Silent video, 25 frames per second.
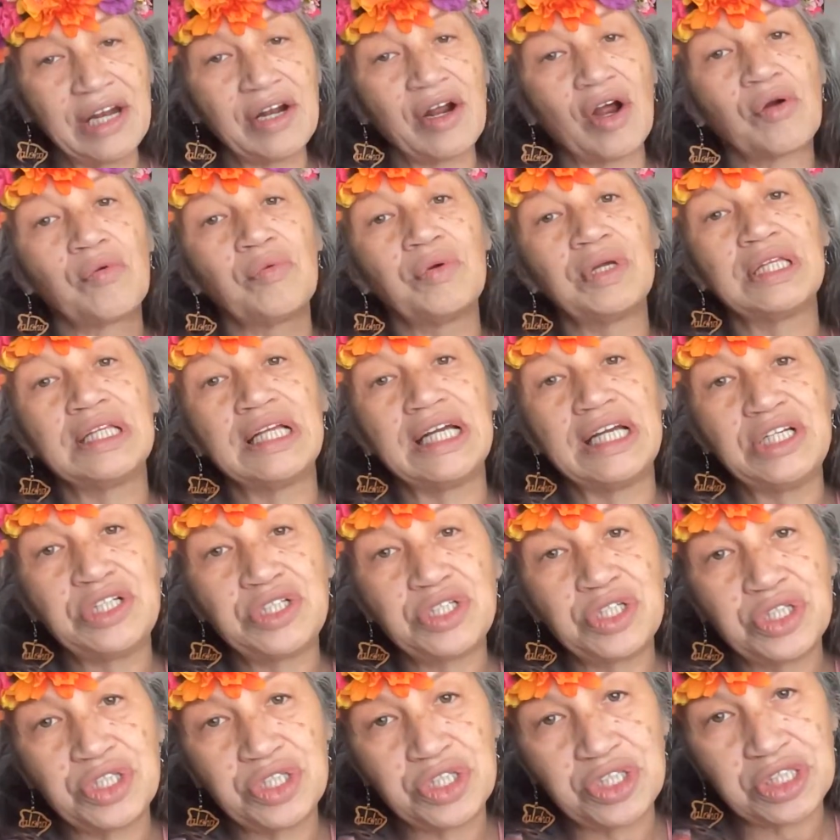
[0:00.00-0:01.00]
our
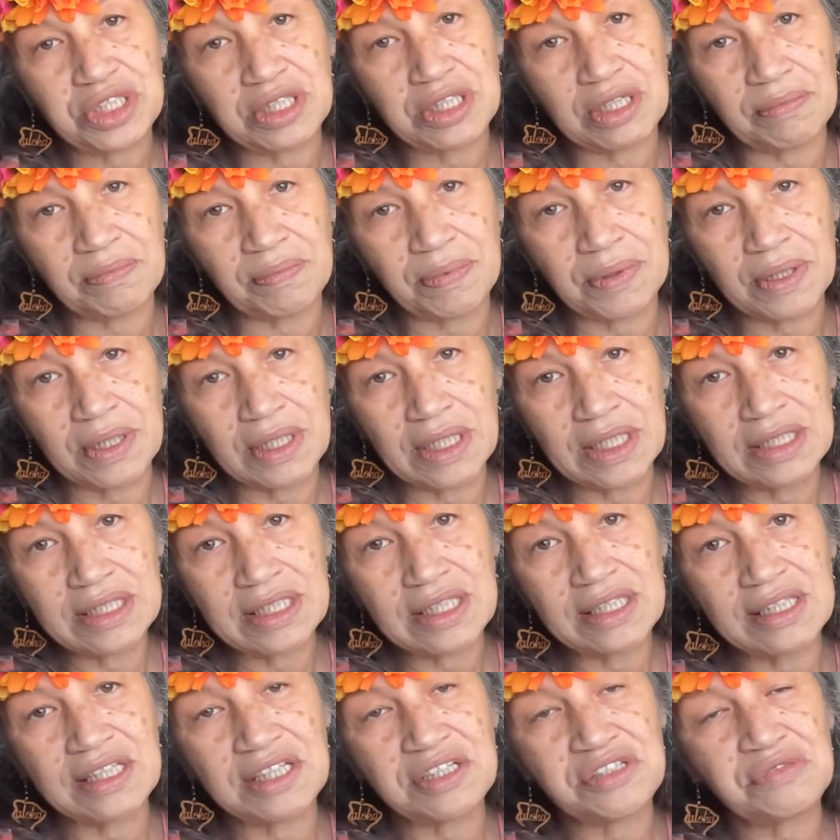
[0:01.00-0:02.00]
relationship
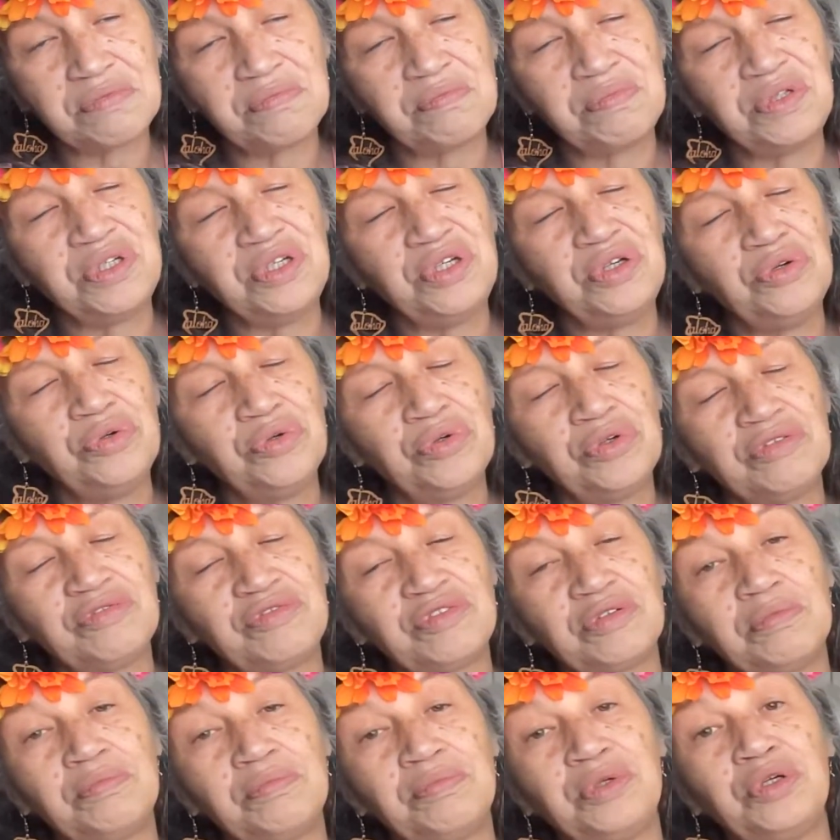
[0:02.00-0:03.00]
to these
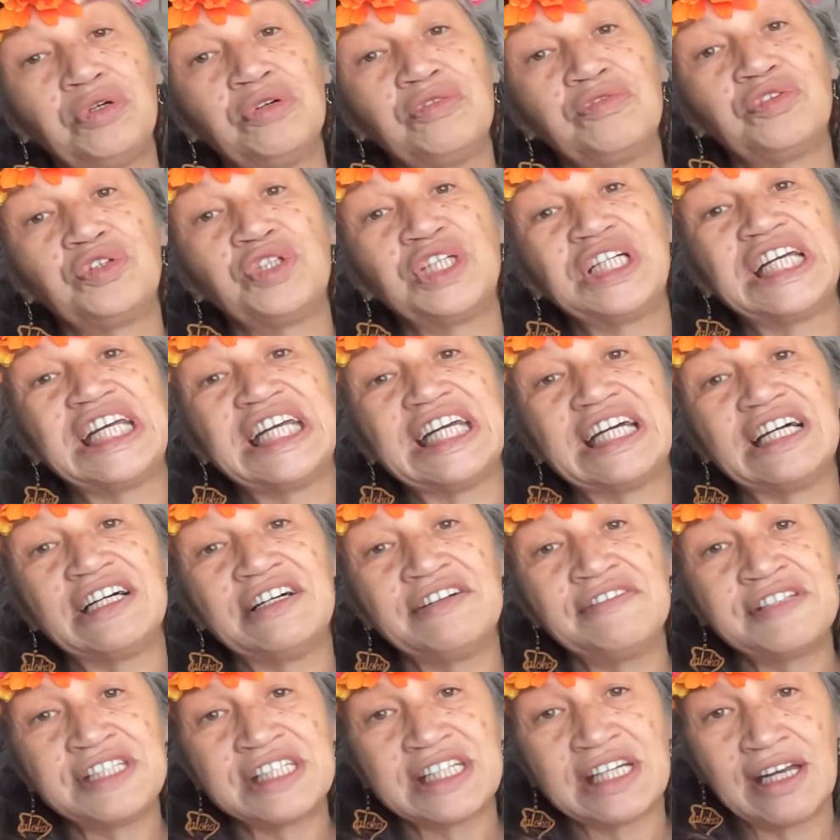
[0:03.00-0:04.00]
beautiful, beautiful
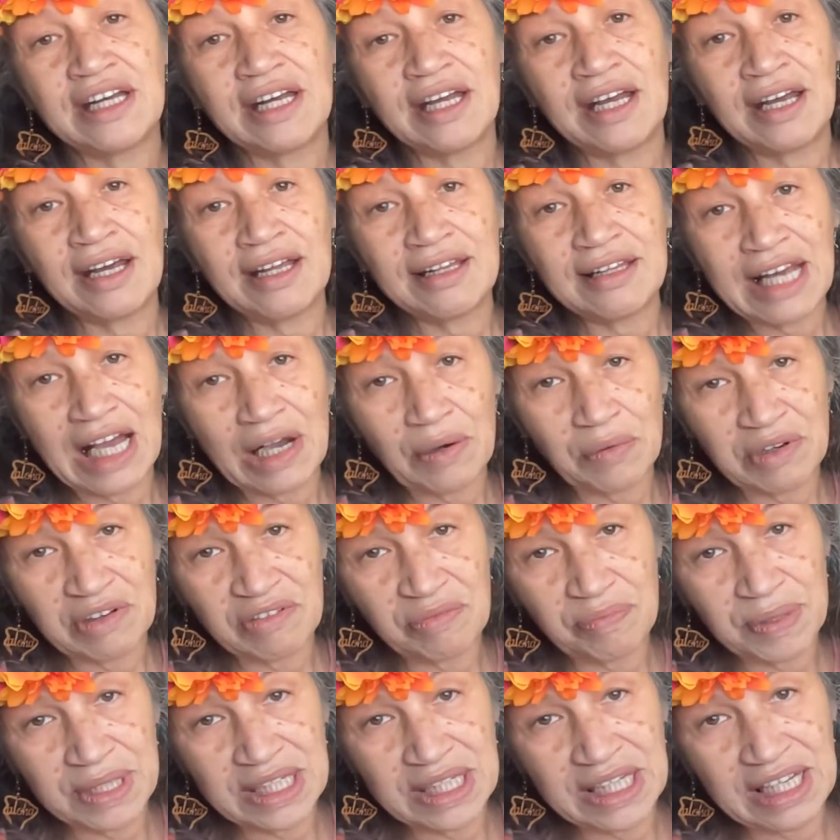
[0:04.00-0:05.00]
gifts that we've
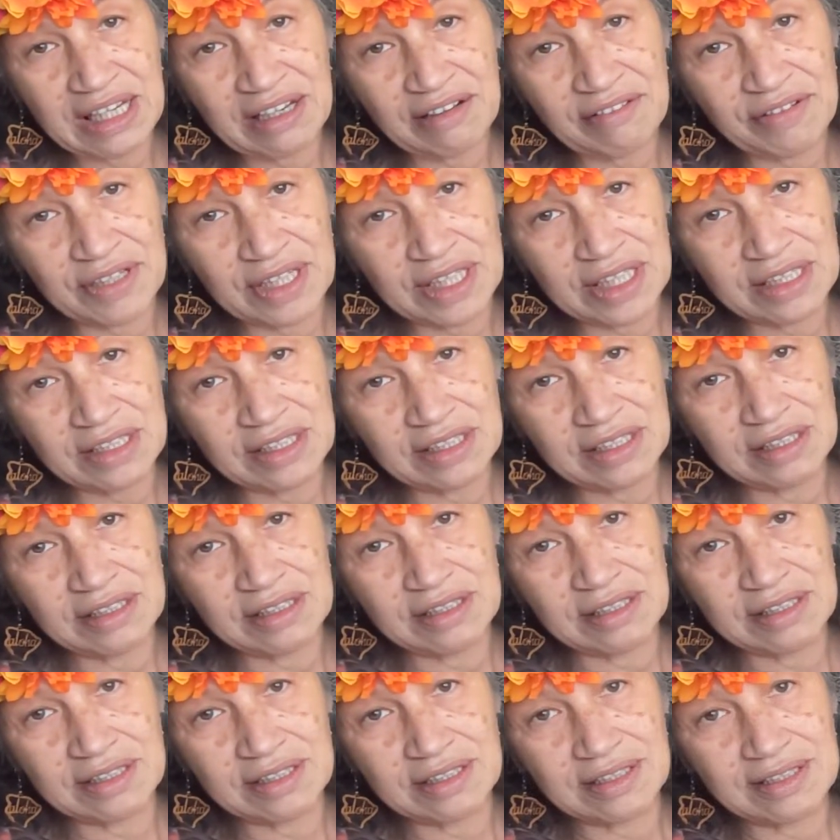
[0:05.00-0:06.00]
been given.
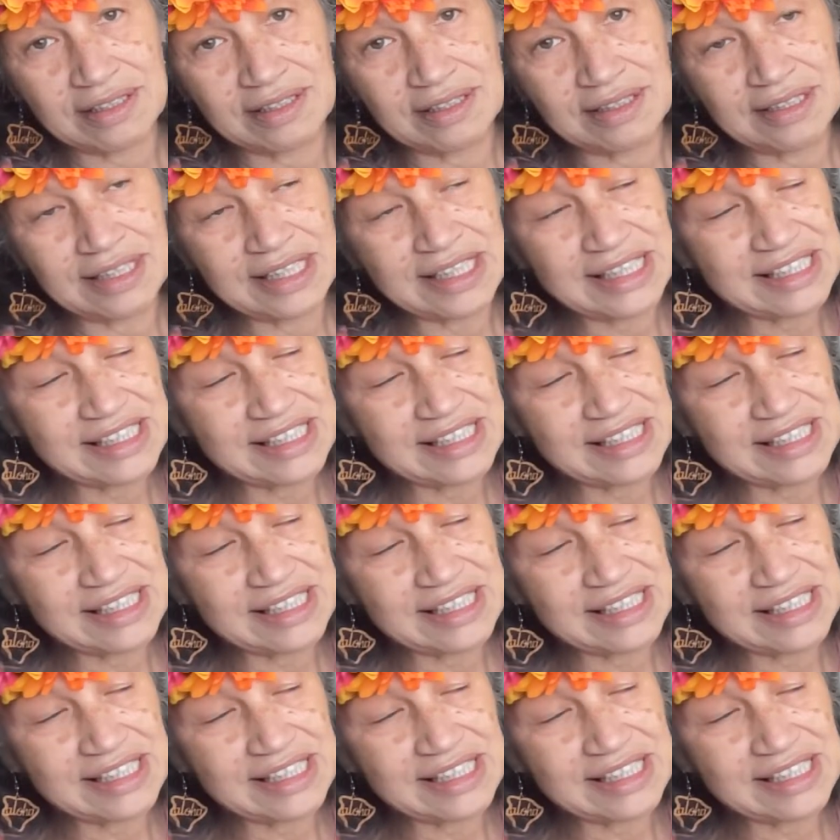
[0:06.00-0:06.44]
These